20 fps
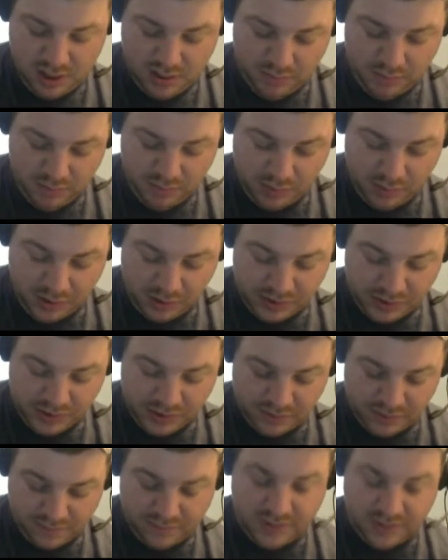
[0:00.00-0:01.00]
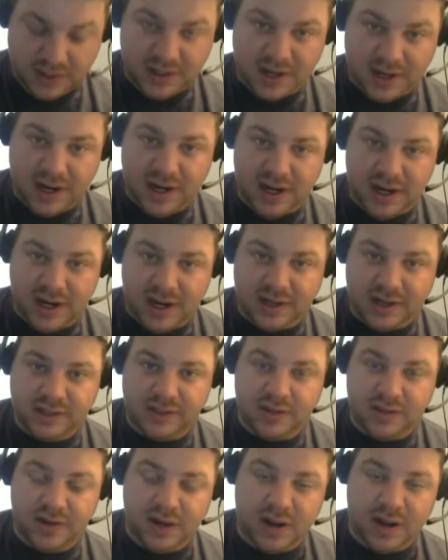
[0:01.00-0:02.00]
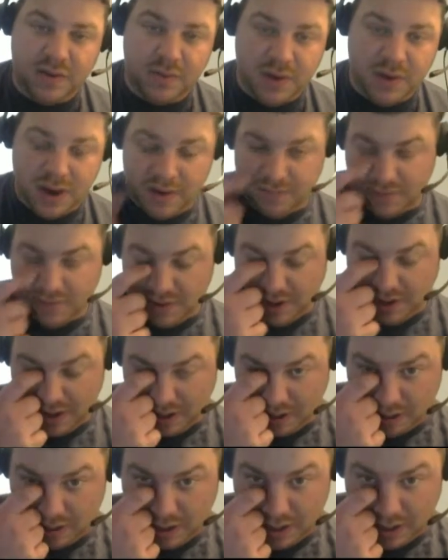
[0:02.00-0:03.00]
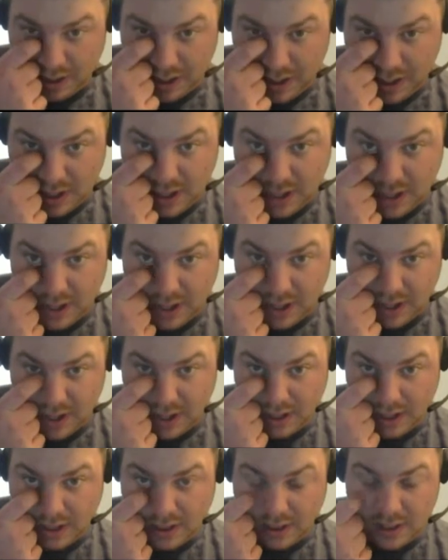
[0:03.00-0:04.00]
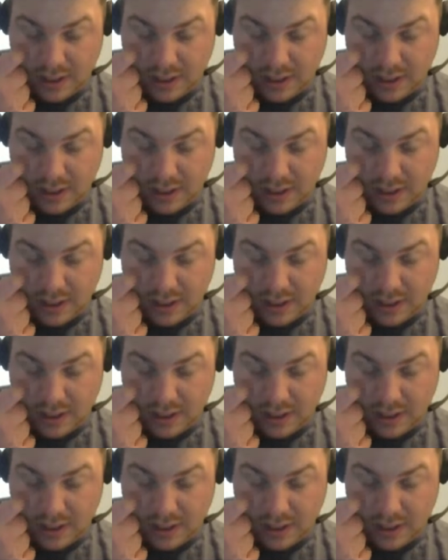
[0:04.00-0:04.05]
most of the day yesterday after I got it, and